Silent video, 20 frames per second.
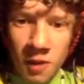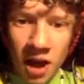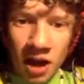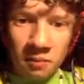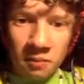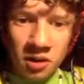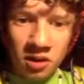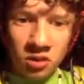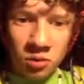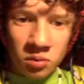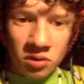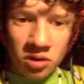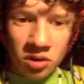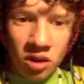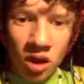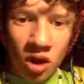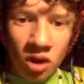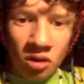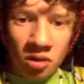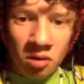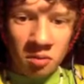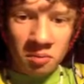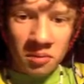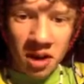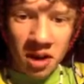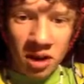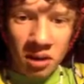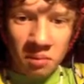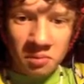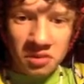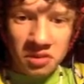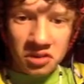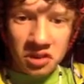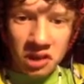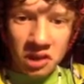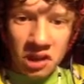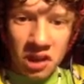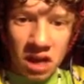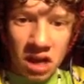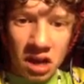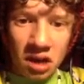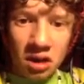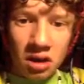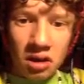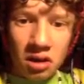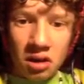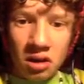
mad because we're calling him names like that.